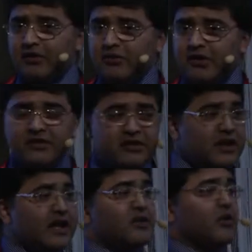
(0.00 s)
large
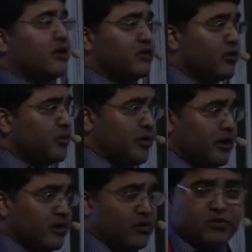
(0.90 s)
merchant like Norges
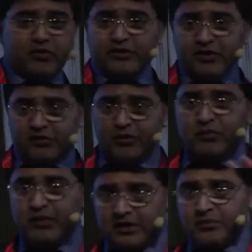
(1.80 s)
Gruppen, was
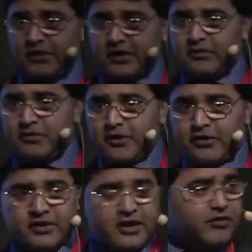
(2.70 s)
interviewed multiple times
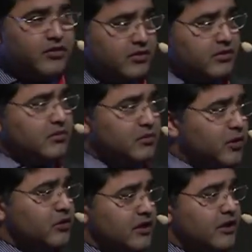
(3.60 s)
because they have
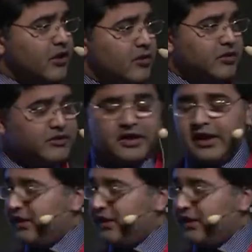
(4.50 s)
both e-commerce